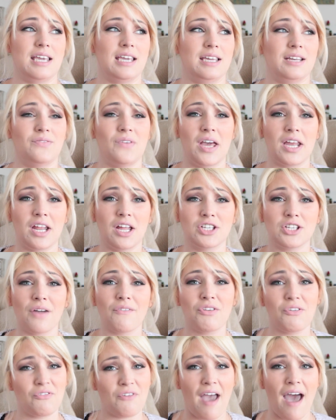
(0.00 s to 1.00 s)
take advantage
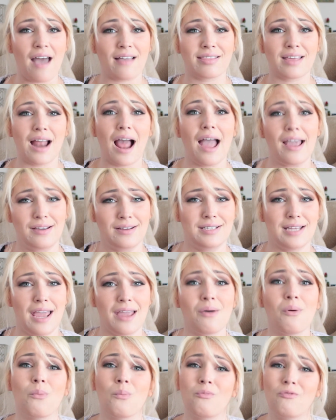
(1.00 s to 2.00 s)
of the fact that I could
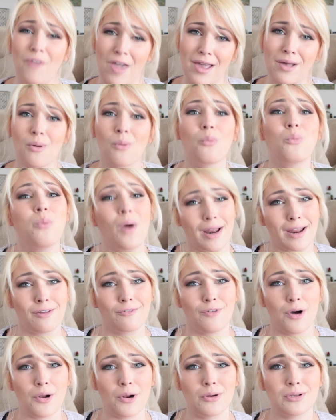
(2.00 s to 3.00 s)
take fake
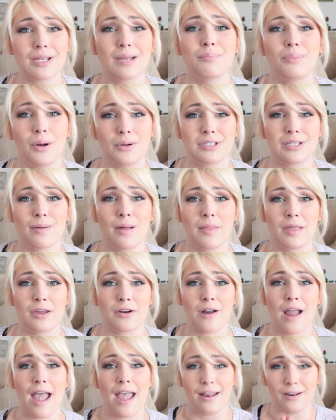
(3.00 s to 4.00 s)
wedding photos and post them on the
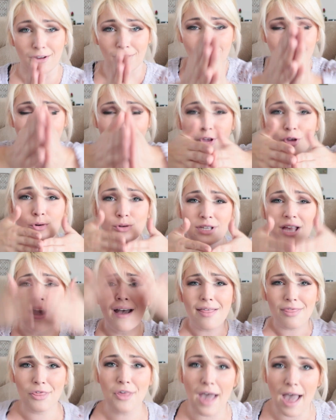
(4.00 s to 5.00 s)
internet and confuse
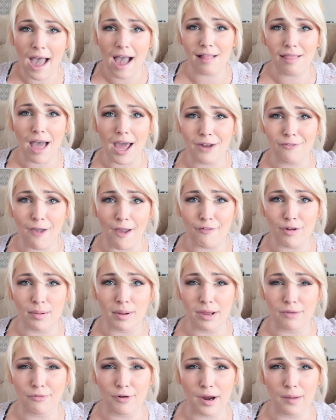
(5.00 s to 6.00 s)
the hell out of
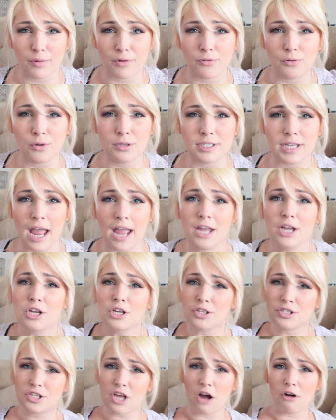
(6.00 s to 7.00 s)
everybody for April Fool's Day.
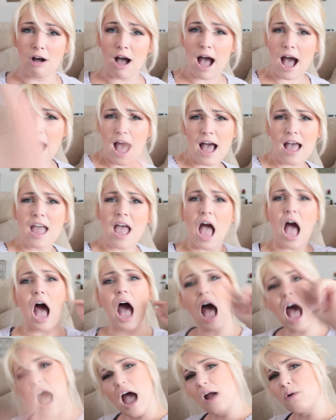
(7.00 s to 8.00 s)
So, ha!
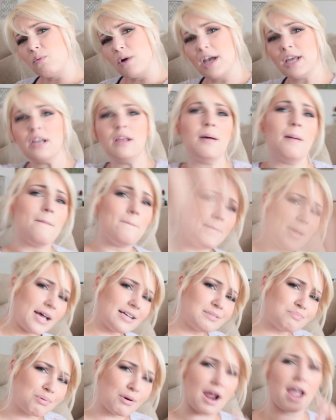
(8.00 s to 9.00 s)
I win
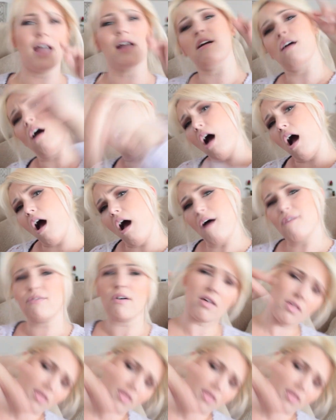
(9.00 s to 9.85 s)
best prank of